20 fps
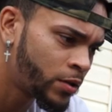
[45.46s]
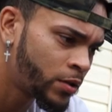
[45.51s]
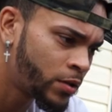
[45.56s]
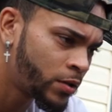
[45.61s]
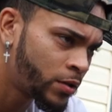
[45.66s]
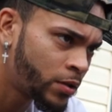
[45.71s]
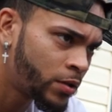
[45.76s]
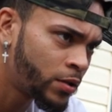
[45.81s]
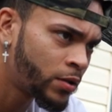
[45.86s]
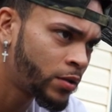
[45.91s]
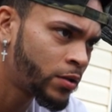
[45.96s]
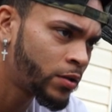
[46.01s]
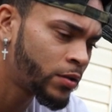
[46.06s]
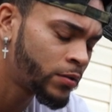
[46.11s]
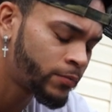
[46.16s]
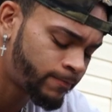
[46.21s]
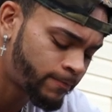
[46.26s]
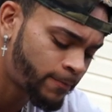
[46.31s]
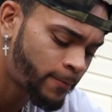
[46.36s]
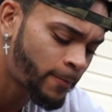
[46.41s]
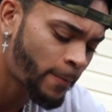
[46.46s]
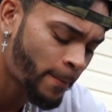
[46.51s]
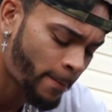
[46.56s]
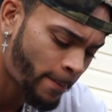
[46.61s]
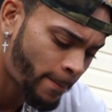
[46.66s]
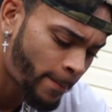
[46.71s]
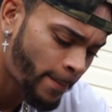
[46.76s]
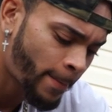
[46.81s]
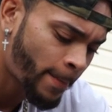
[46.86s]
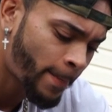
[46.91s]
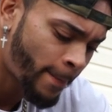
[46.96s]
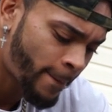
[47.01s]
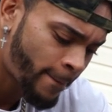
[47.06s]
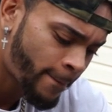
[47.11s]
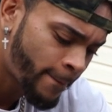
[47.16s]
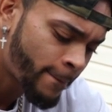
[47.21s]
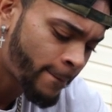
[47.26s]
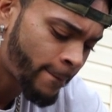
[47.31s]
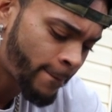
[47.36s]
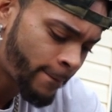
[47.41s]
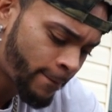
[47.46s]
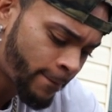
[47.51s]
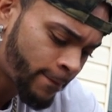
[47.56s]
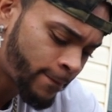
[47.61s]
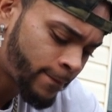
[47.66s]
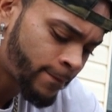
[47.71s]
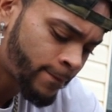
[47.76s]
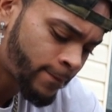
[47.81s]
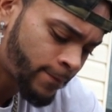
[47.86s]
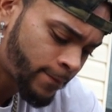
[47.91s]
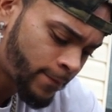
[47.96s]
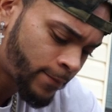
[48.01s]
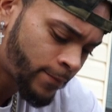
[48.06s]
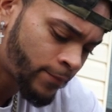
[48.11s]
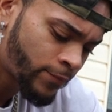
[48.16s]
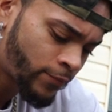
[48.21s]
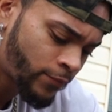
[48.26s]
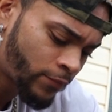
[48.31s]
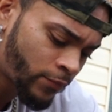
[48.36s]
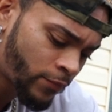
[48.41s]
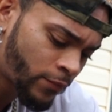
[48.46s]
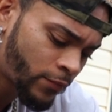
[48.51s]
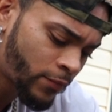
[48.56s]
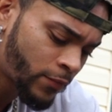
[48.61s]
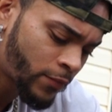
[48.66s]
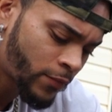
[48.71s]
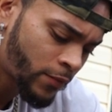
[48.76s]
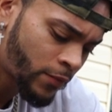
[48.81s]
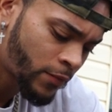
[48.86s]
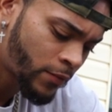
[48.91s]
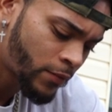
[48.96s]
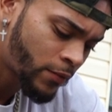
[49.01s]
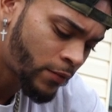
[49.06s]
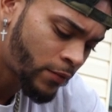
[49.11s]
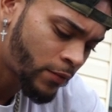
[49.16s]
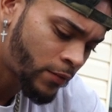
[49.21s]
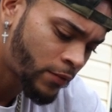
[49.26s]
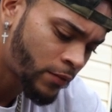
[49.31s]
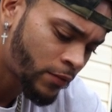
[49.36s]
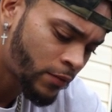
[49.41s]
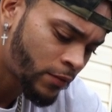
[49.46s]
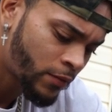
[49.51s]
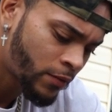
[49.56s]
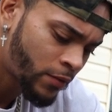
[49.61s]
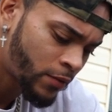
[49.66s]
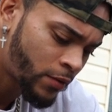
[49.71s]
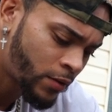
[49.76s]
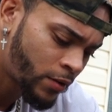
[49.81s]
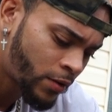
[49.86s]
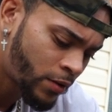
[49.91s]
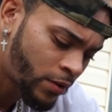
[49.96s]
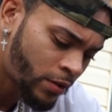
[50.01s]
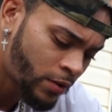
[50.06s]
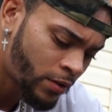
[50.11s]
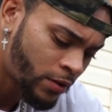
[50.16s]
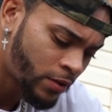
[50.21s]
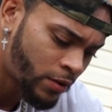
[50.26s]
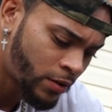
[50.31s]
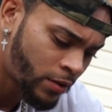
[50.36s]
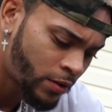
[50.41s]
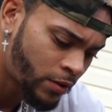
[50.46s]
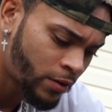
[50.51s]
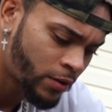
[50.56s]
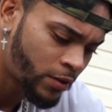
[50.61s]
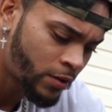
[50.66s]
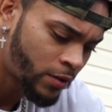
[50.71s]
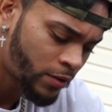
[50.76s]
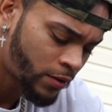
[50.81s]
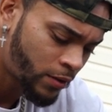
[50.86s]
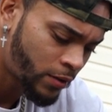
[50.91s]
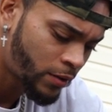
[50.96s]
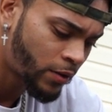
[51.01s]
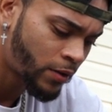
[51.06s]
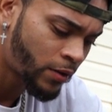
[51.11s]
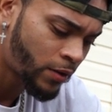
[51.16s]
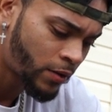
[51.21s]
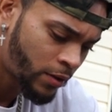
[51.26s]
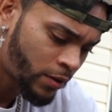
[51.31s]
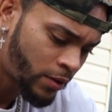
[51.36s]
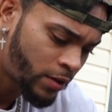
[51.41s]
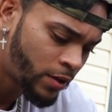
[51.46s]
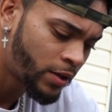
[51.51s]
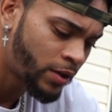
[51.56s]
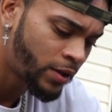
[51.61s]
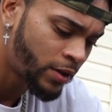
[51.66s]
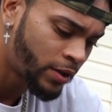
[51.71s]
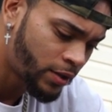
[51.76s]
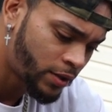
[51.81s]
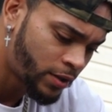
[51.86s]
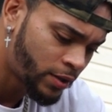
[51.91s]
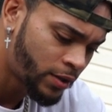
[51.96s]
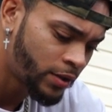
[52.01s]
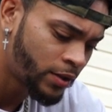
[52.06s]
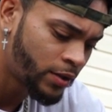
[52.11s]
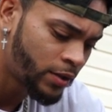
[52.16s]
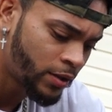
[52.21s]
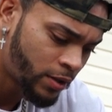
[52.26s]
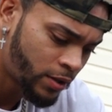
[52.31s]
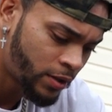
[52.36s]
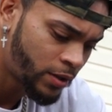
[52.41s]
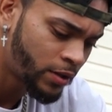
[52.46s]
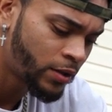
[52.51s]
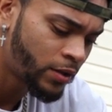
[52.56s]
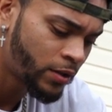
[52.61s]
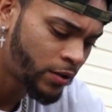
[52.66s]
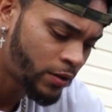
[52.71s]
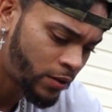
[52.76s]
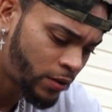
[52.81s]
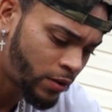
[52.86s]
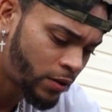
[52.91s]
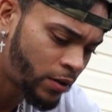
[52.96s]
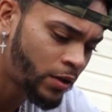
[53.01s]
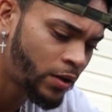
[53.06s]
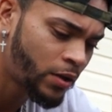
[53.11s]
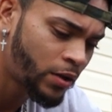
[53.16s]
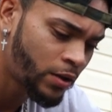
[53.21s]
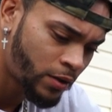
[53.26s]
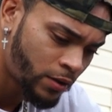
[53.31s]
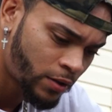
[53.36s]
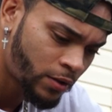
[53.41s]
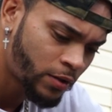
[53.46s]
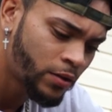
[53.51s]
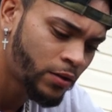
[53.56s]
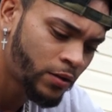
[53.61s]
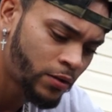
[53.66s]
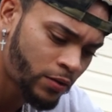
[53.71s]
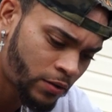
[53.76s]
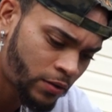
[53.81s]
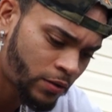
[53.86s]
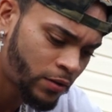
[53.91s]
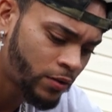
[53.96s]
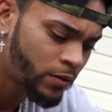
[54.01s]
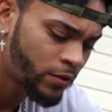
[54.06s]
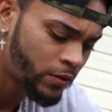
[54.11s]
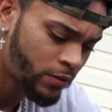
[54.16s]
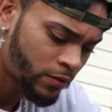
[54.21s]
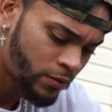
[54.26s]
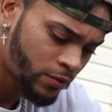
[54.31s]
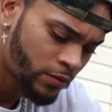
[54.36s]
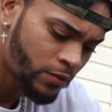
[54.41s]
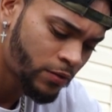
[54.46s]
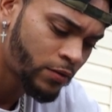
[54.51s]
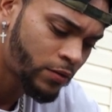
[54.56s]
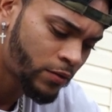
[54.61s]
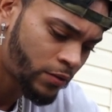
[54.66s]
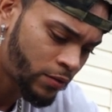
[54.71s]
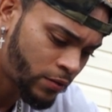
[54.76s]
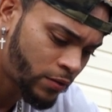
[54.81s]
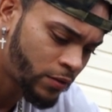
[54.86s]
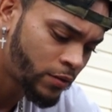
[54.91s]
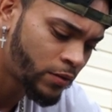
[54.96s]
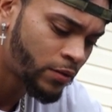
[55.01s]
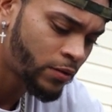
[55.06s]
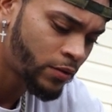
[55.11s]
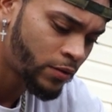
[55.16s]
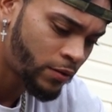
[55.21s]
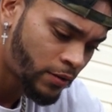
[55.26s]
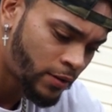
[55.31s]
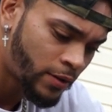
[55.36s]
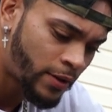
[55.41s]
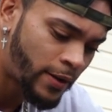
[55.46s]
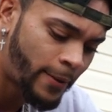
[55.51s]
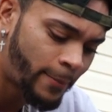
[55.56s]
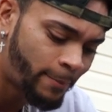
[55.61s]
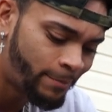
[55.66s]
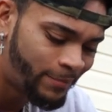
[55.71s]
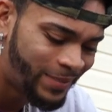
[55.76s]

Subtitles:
for you guys, but he gave me that push that I needed to believe in myself and believe that I actually had the potential to do and make music. So,